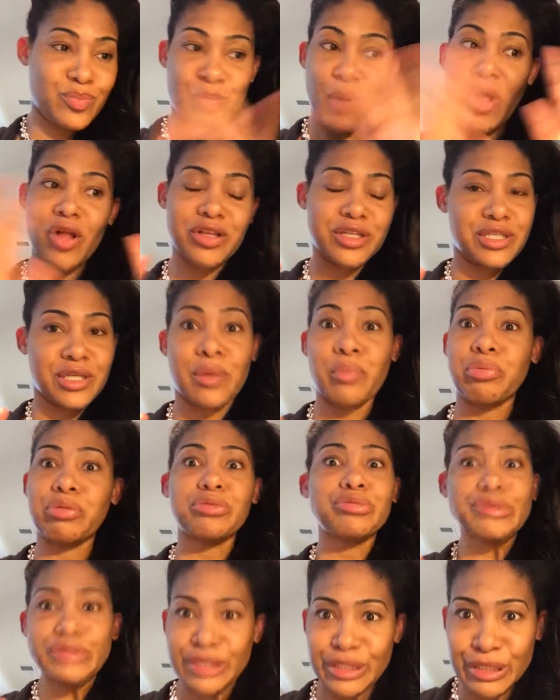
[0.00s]
Ball is
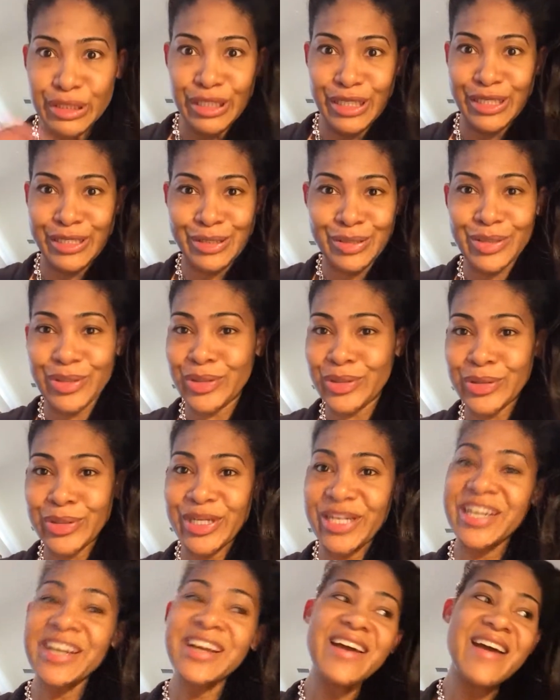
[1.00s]
completely in your
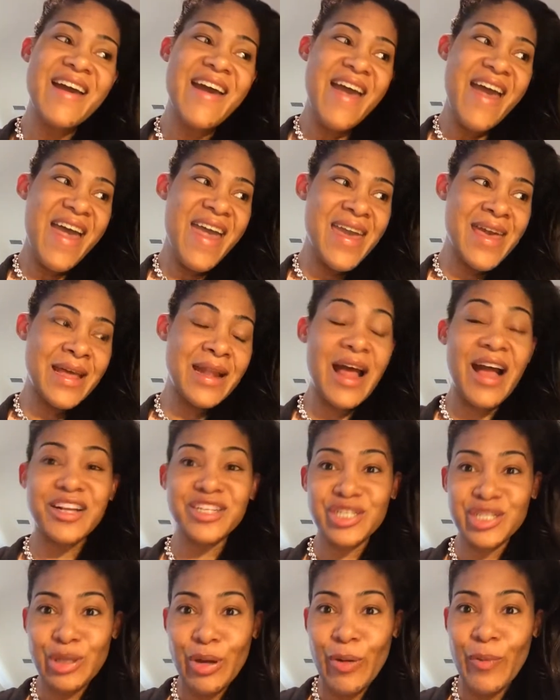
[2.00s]
court. And I
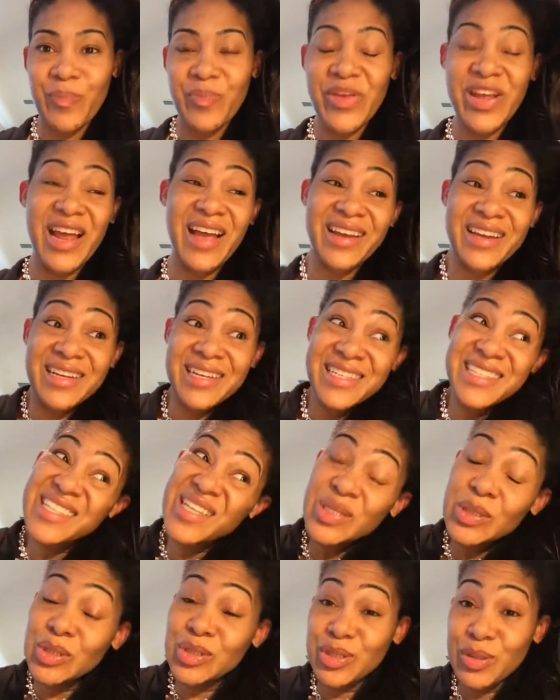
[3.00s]
just hope that I can
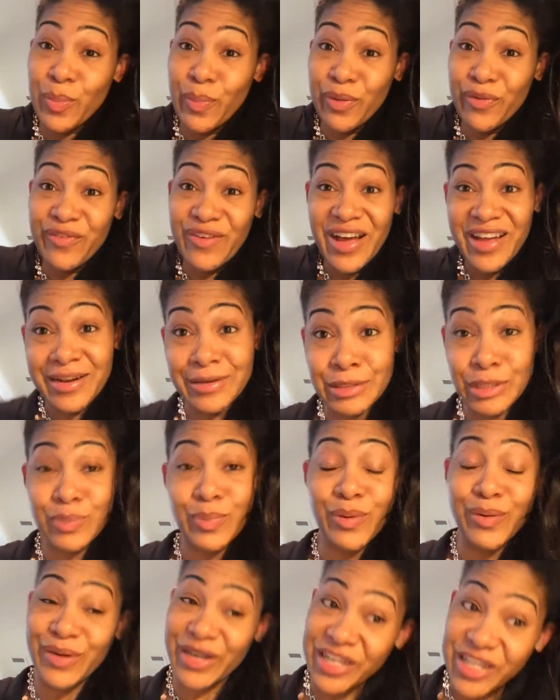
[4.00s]
continue to provide
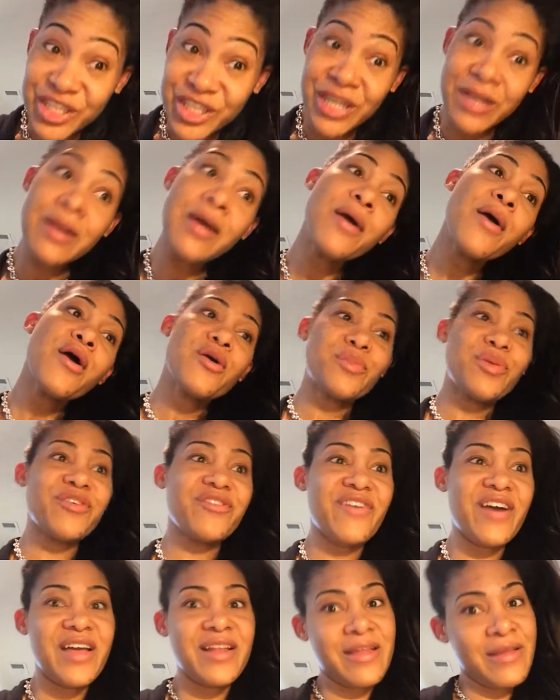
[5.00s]
inspiration,
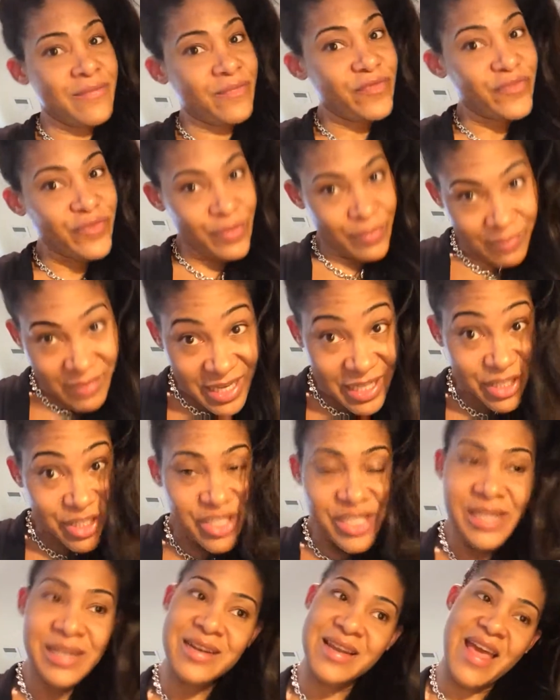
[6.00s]
provide
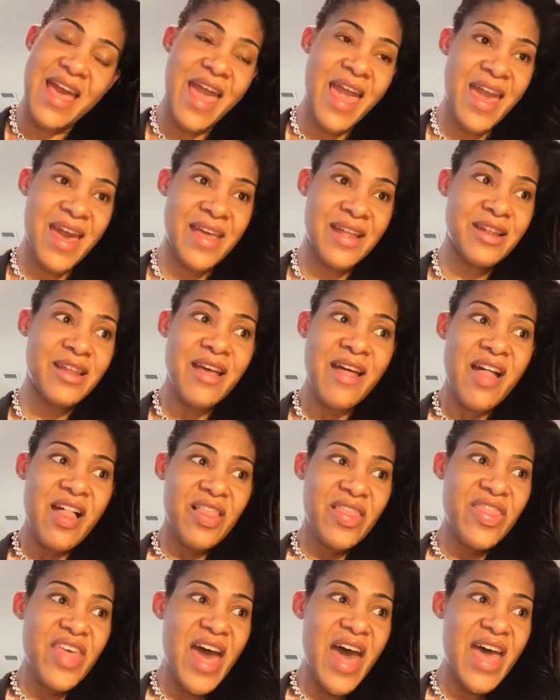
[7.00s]
information, and
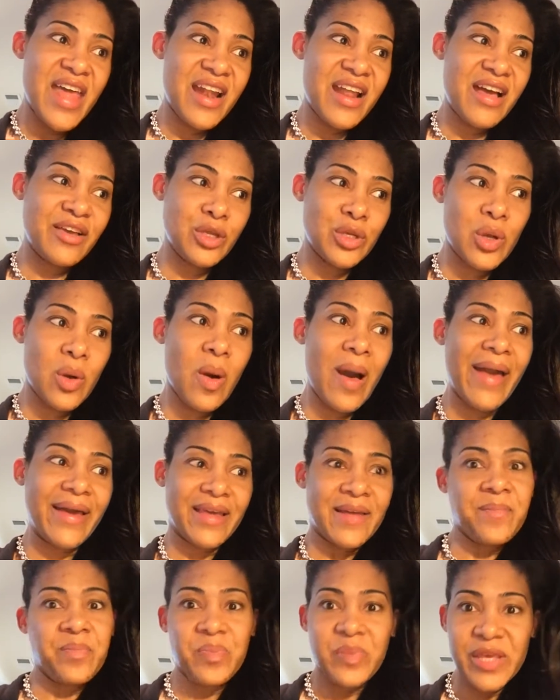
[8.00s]
that, you know, I
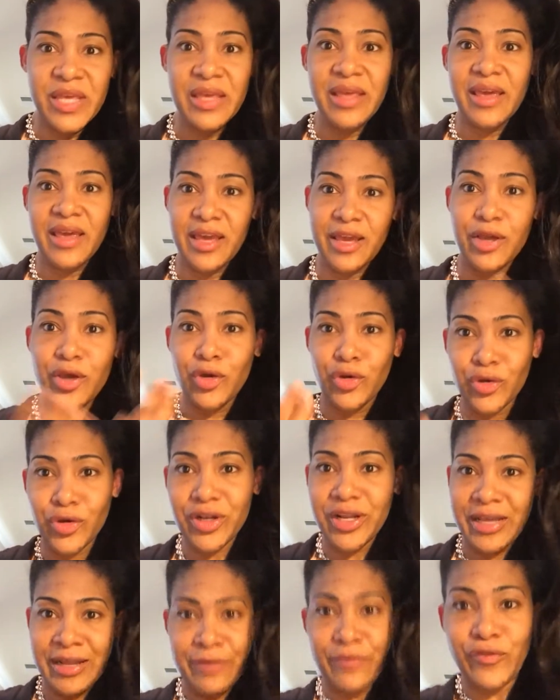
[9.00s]
can be a
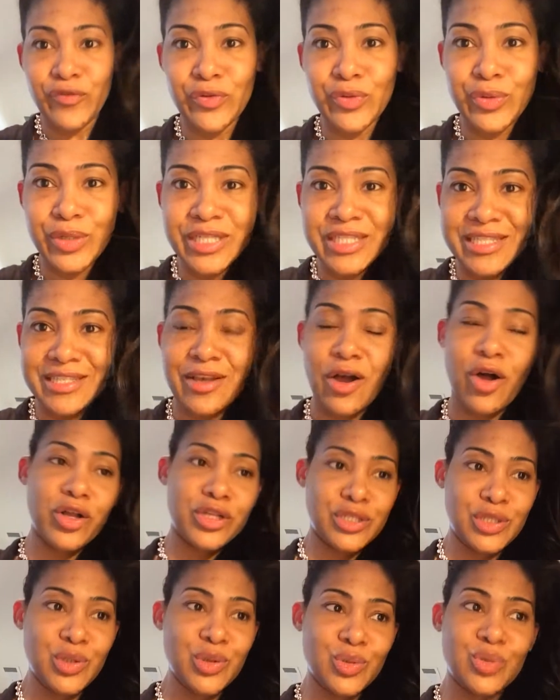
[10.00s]
good influence
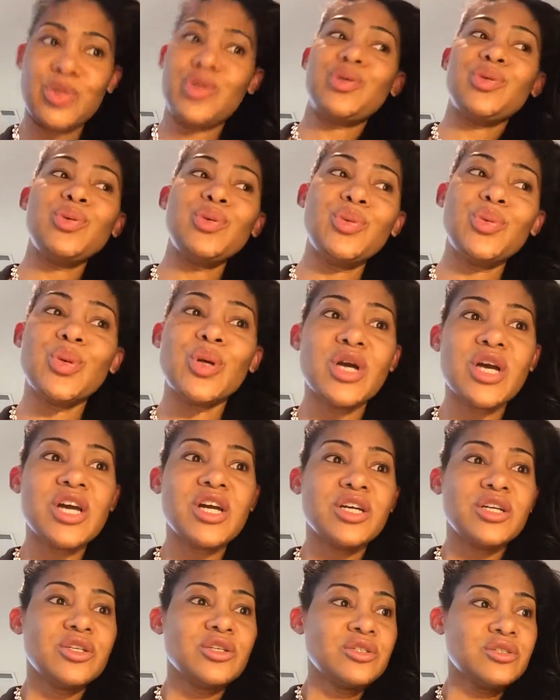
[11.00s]
on you to
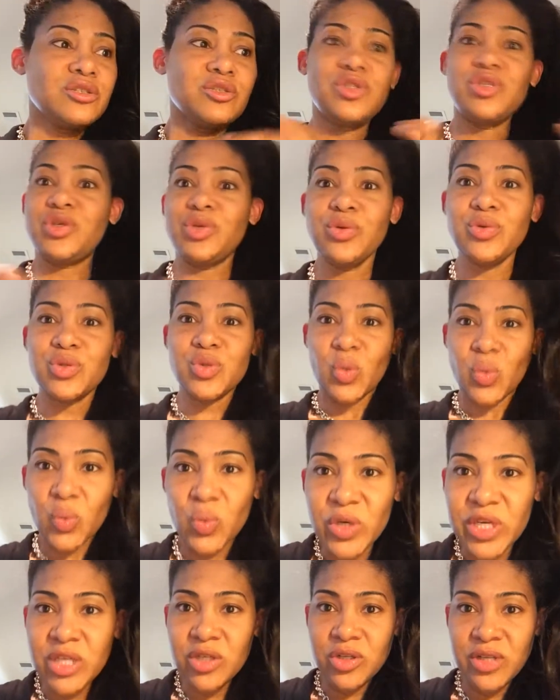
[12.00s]
use
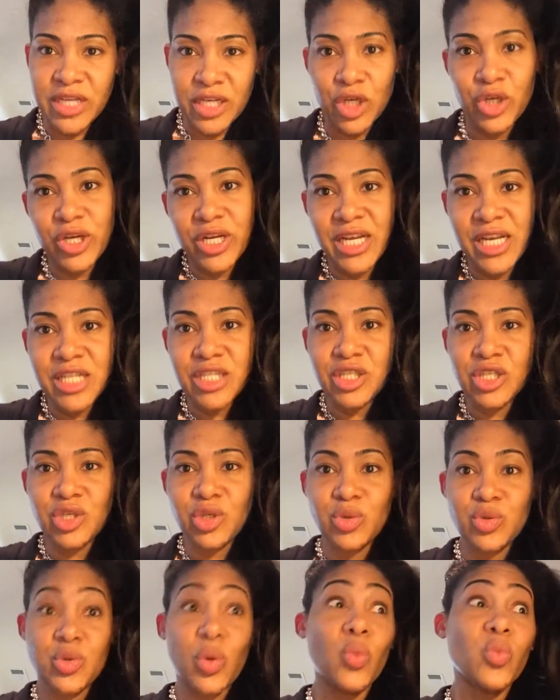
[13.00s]
real ingredients,
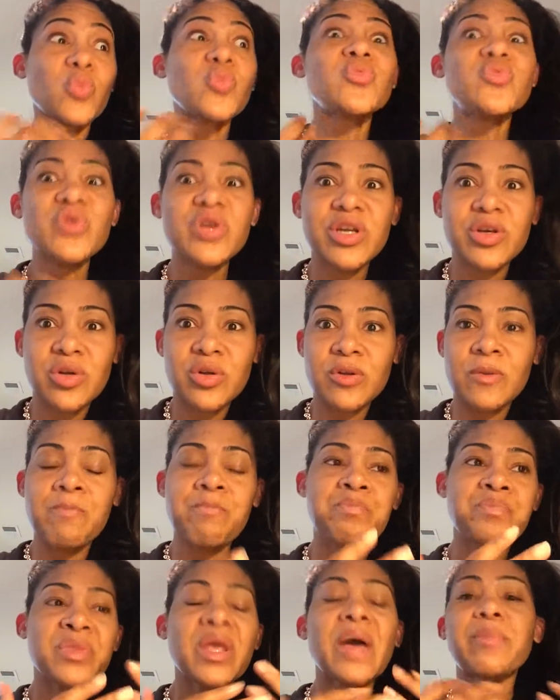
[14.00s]
use real
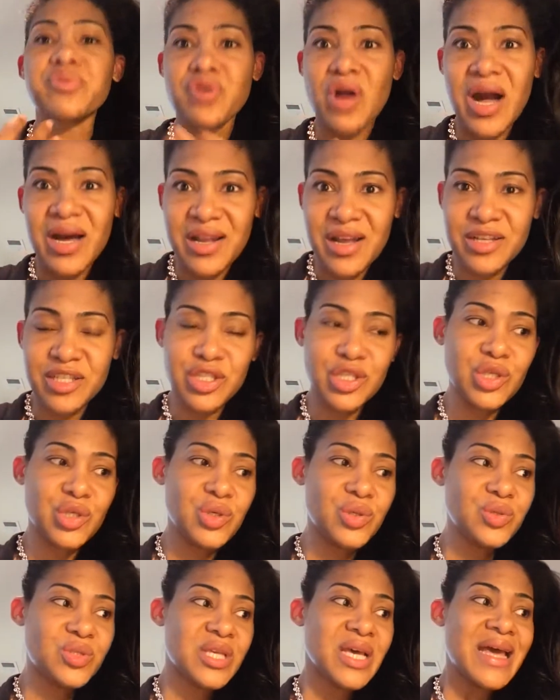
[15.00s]
products,
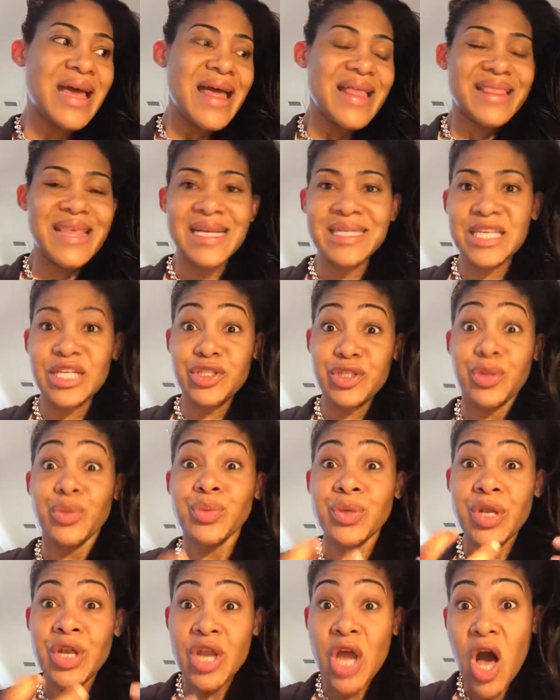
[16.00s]
use things that
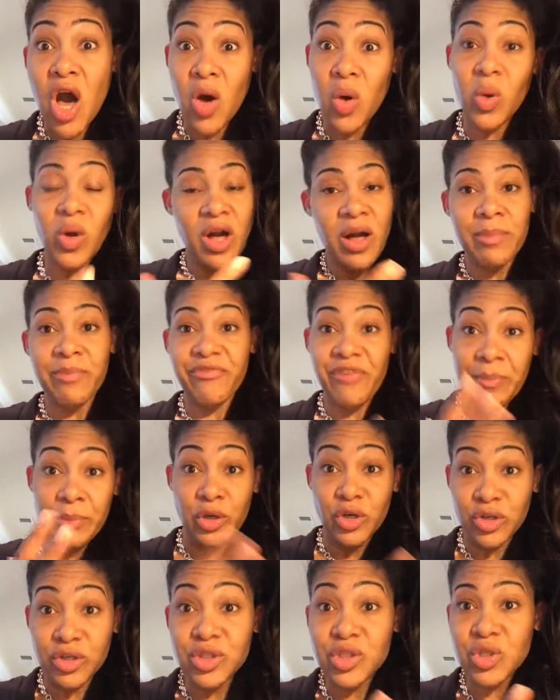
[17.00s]
you know come
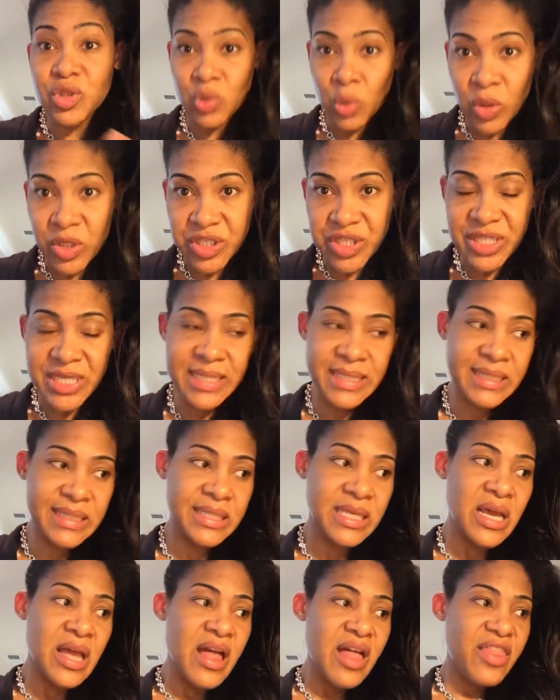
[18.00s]
from good
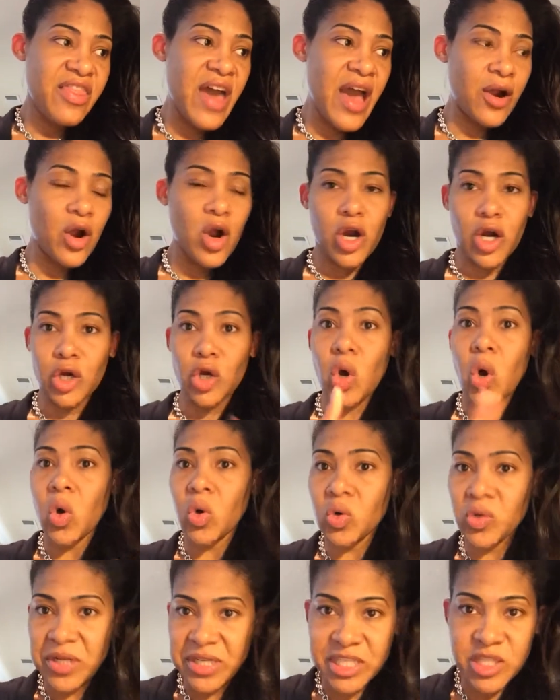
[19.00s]
sources that are
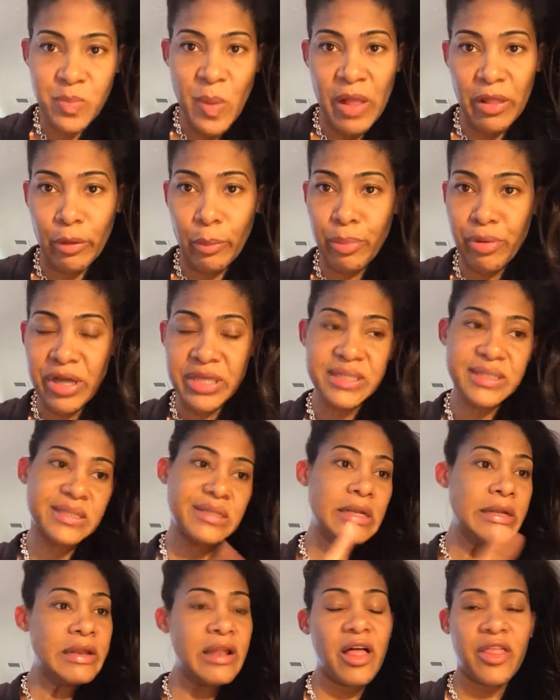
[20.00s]
cold expeller press,
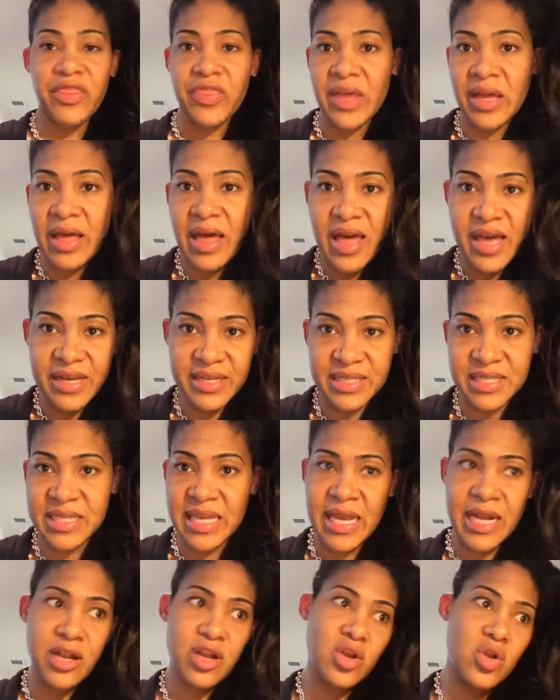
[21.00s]
nothing
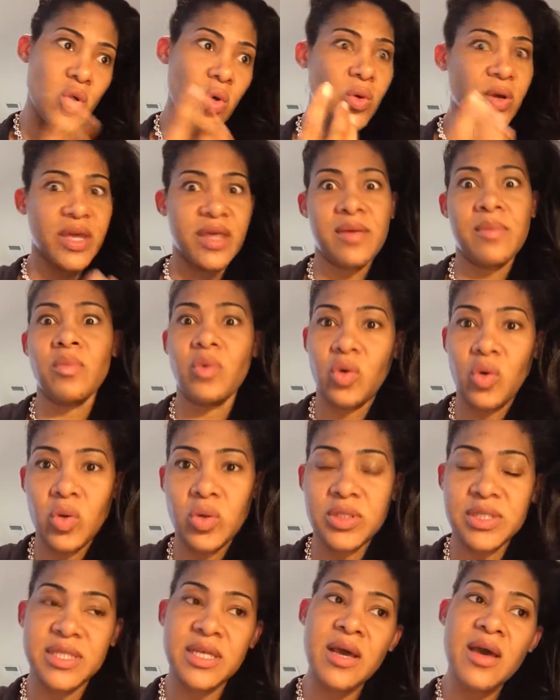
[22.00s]
hexane, no
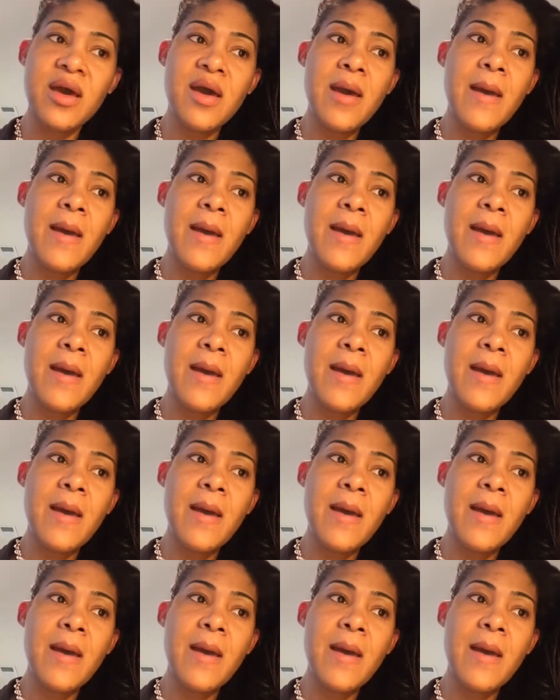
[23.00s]
chemicals,